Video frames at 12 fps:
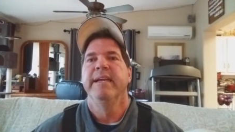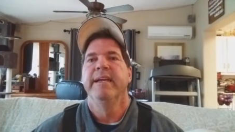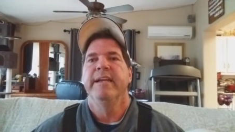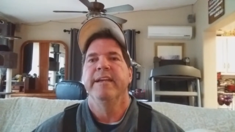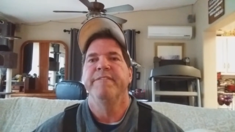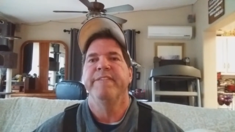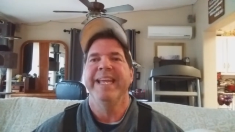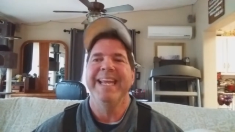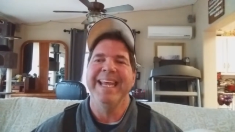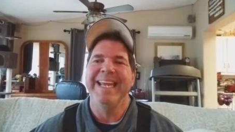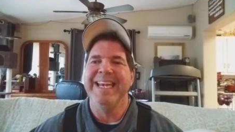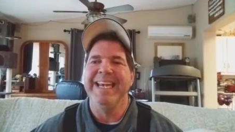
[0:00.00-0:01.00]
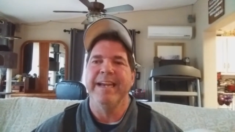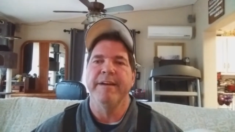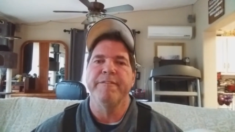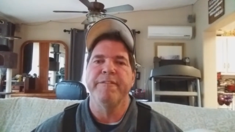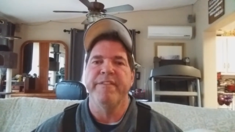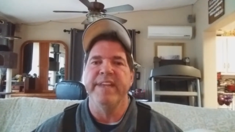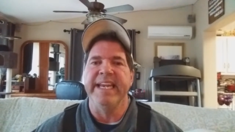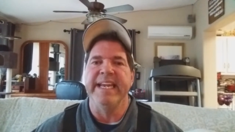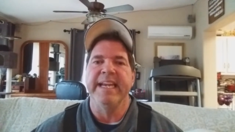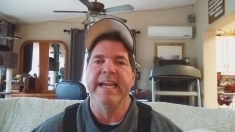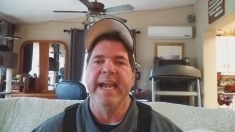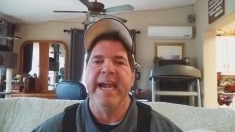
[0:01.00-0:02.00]
If any of
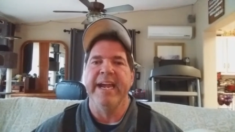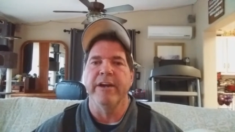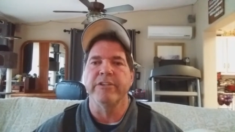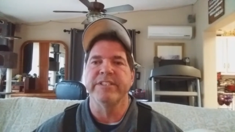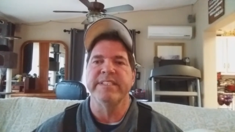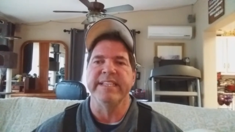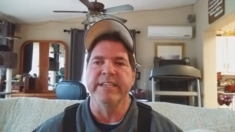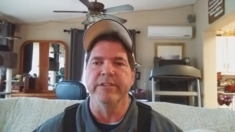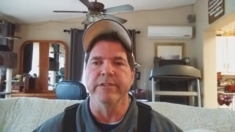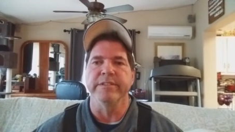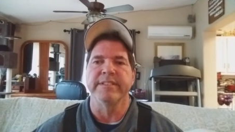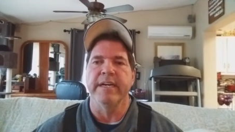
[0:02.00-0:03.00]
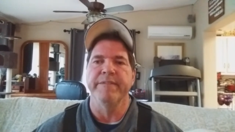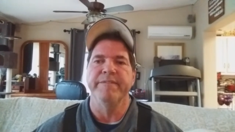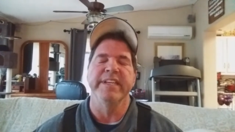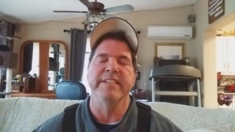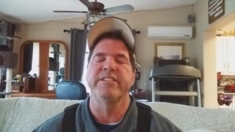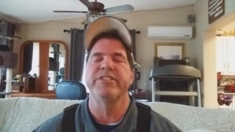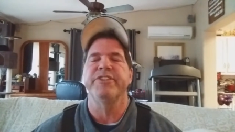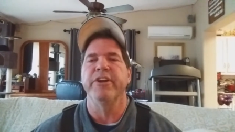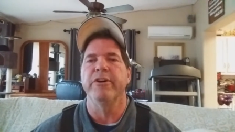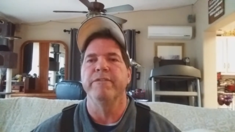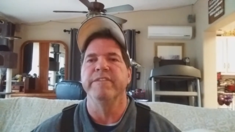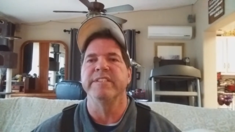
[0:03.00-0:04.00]
the air seals of this
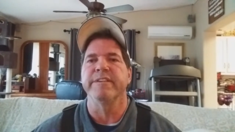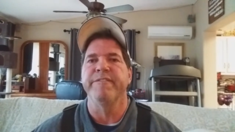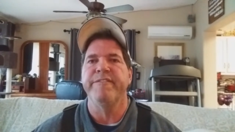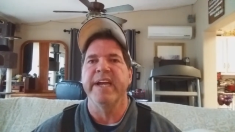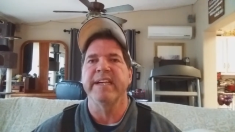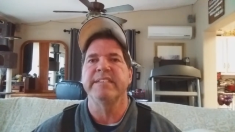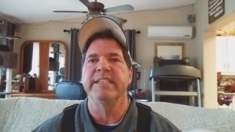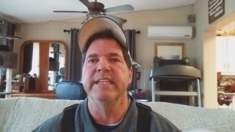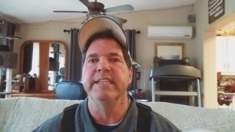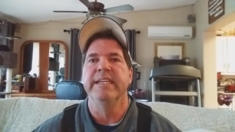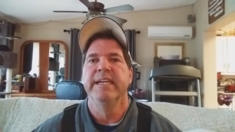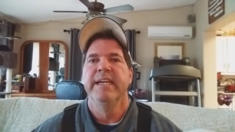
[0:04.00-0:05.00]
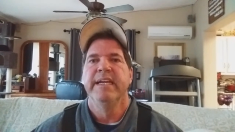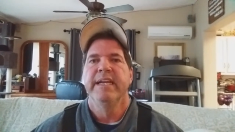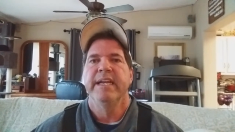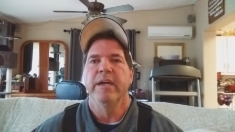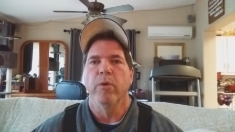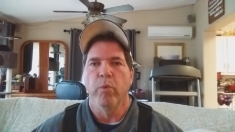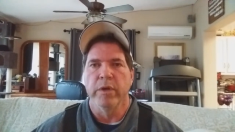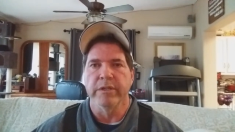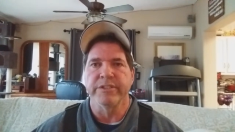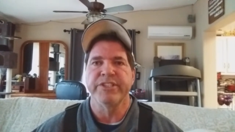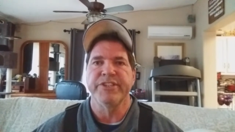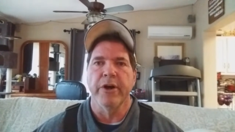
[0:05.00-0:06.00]
stove is affected, it will
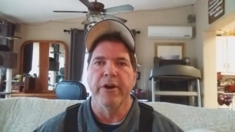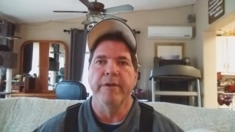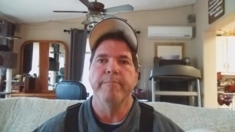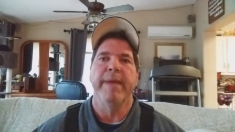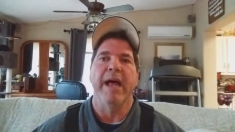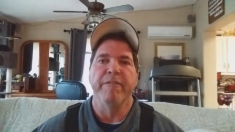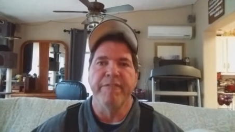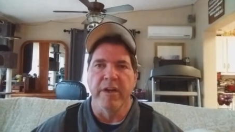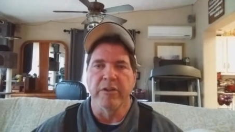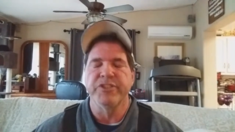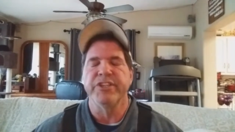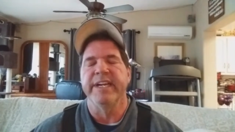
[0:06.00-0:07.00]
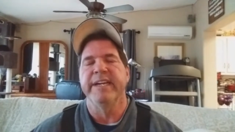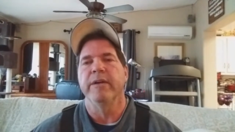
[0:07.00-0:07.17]
start malfunctioning.